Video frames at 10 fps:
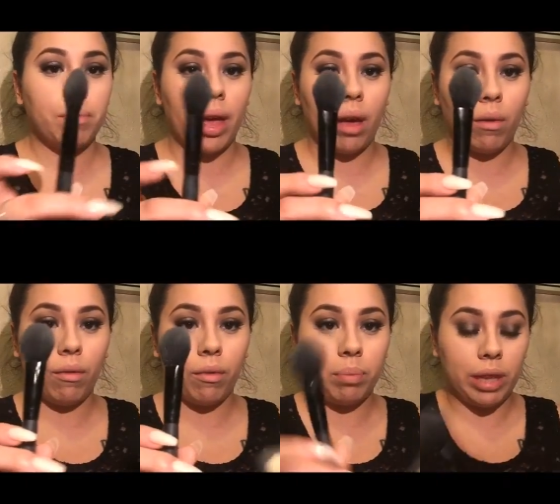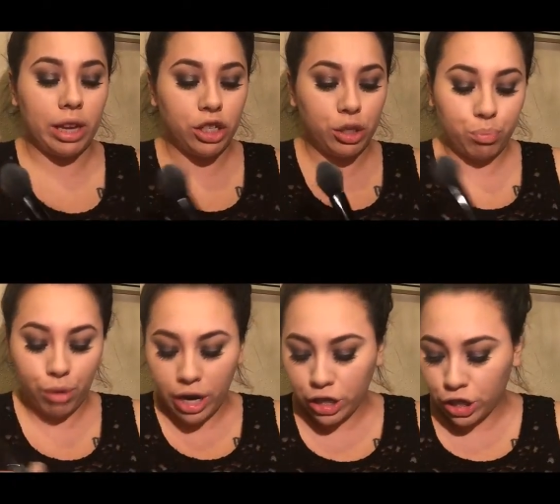e.l.f. blush
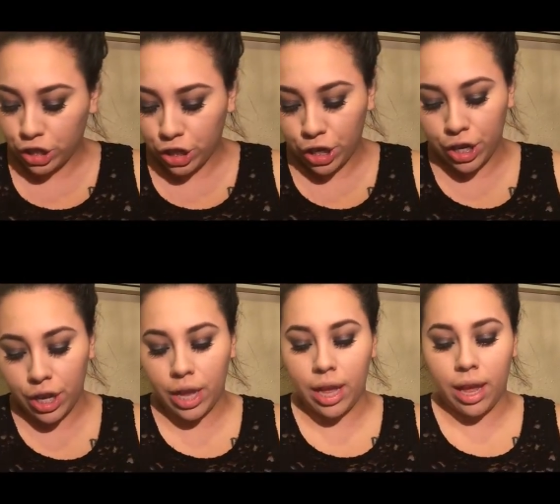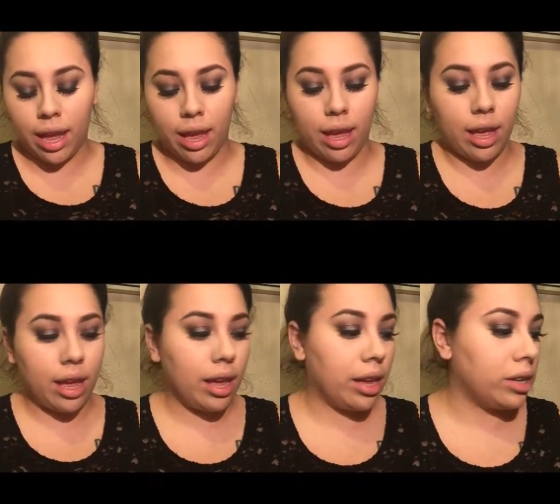brush,
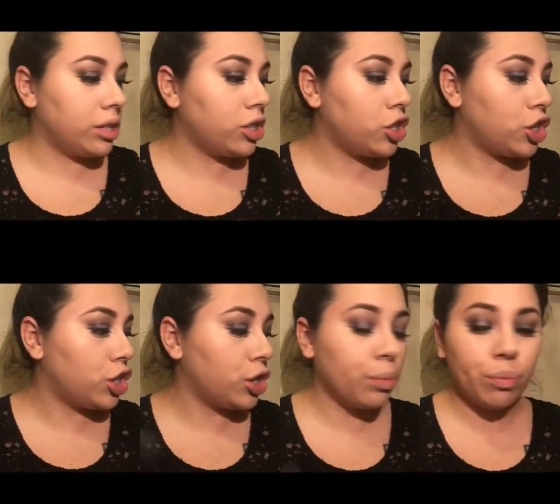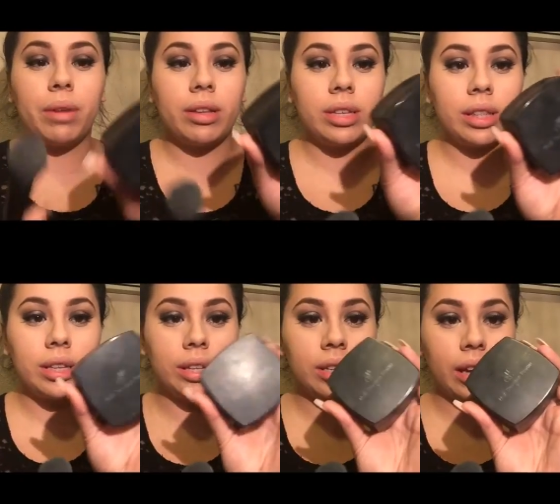And we're using
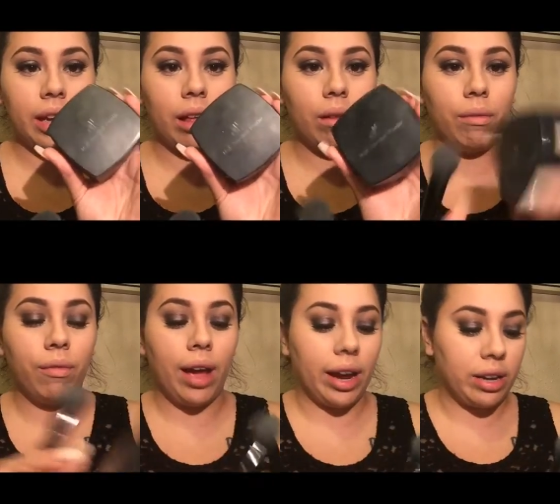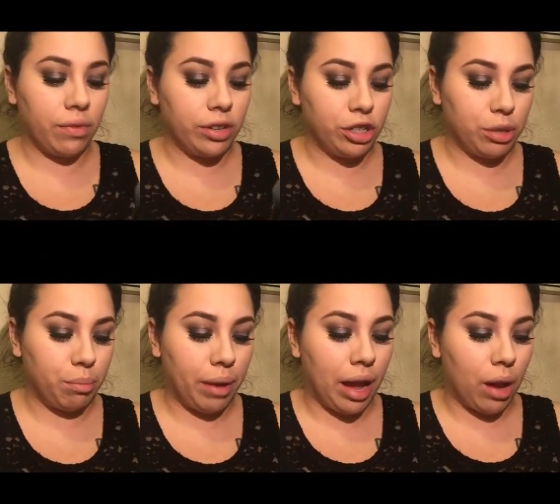the e.l.f. high
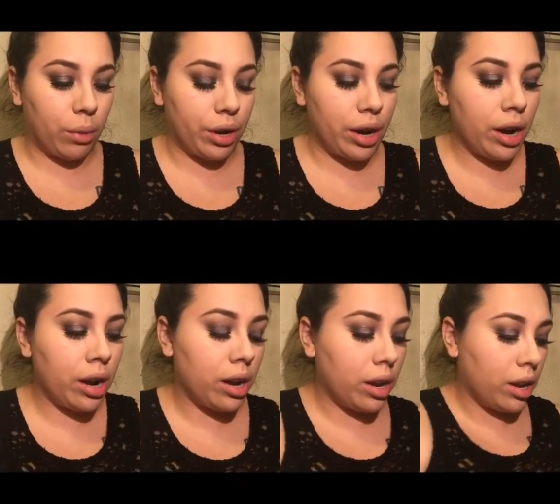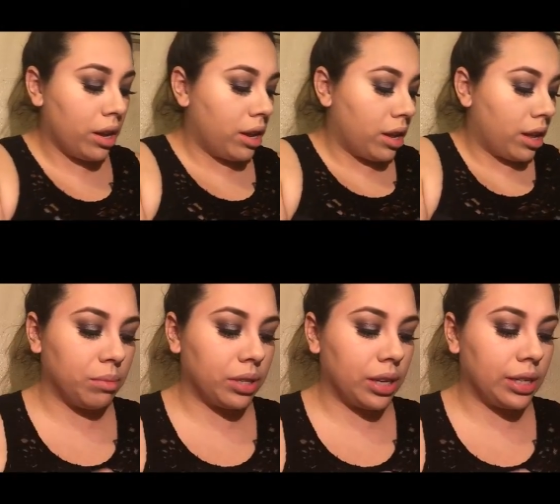definition powder.
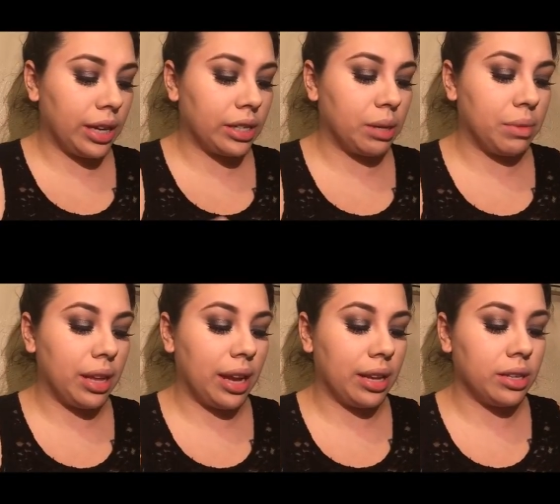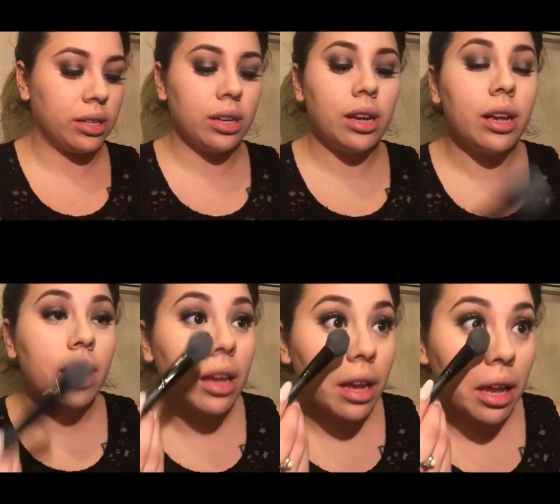I'm just gonna take some of that
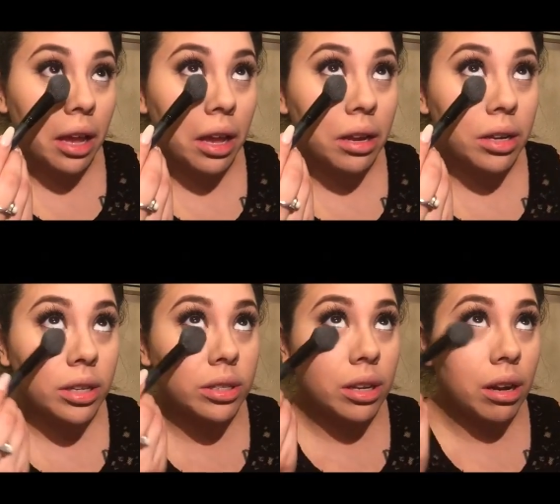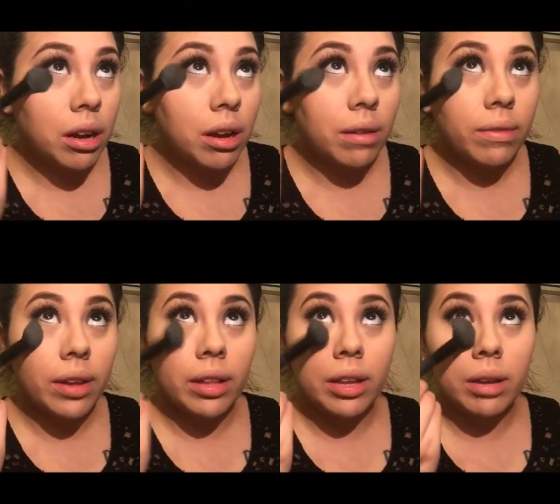and dust it off,
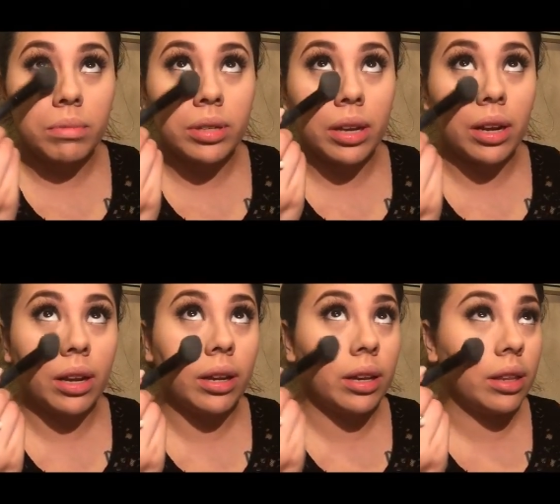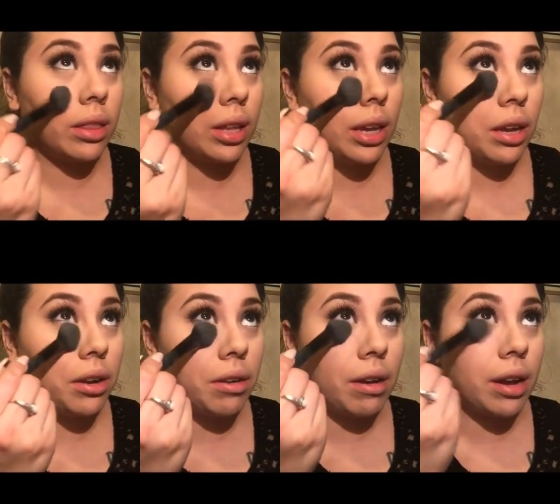and then I'm just gonna hit the
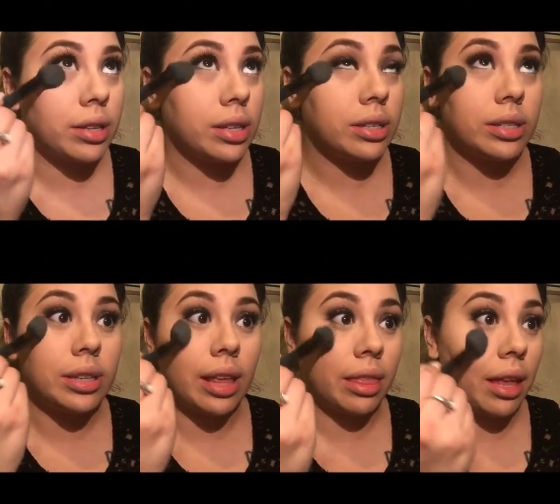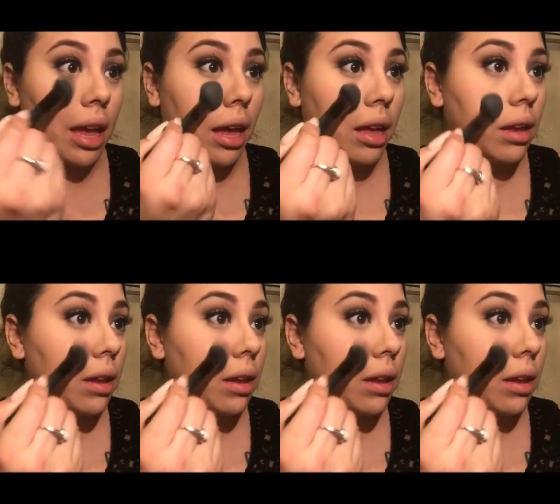under eyes and set that.